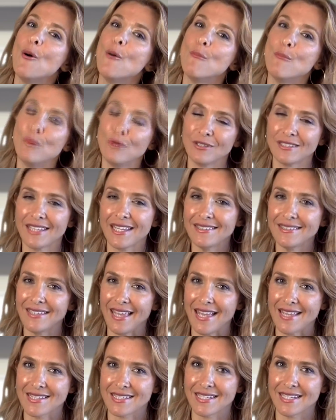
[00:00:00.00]

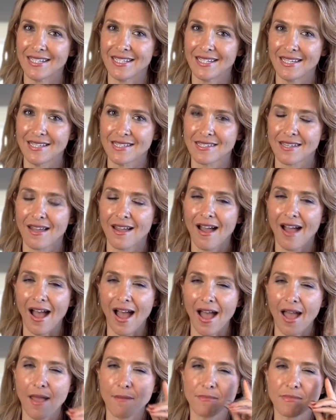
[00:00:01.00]
Multitasking is
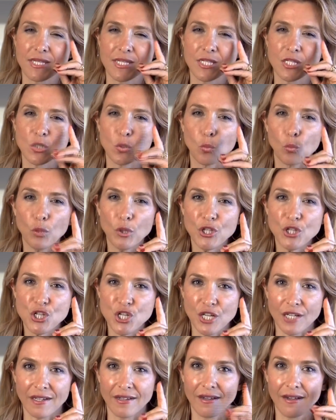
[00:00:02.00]
I'm
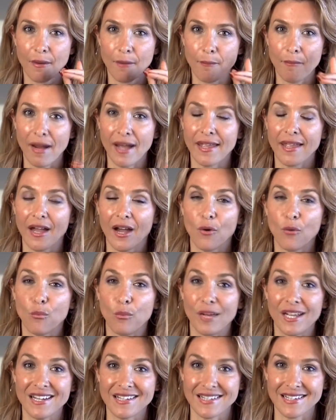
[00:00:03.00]
switching my
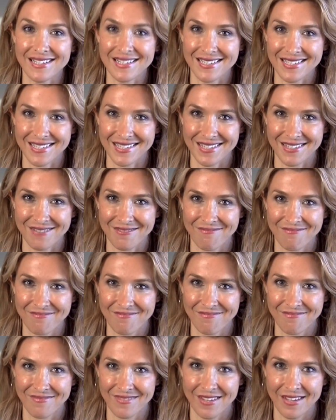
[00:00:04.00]
awareness
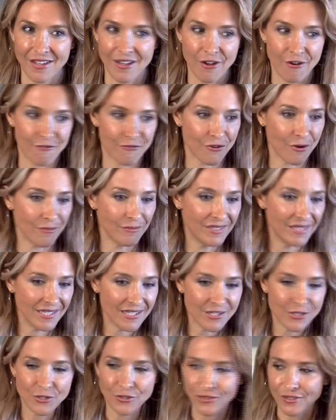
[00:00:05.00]
from
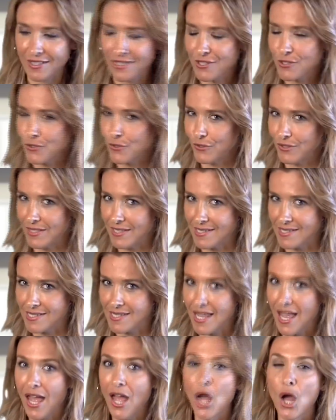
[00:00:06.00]
this to this to this.
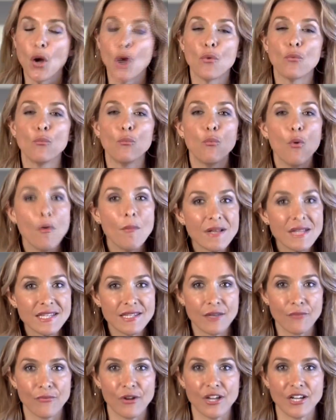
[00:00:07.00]
Woman's
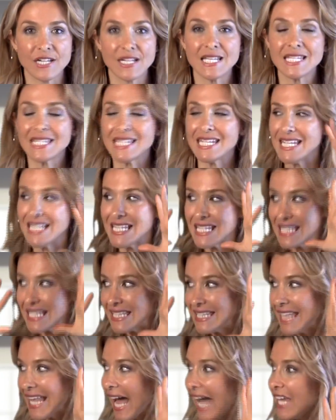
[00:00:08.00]
awareness is
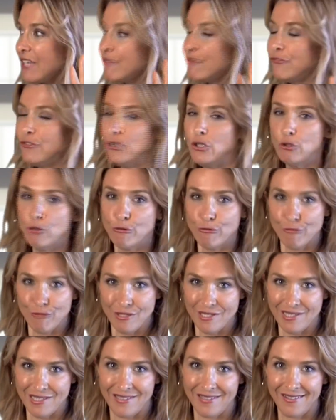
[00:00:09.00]

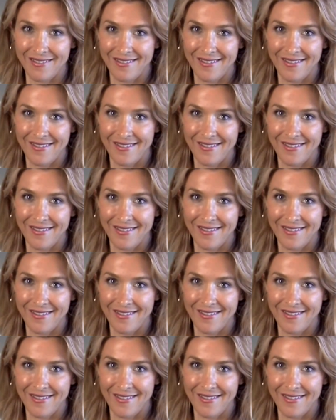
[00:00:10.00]
diffused.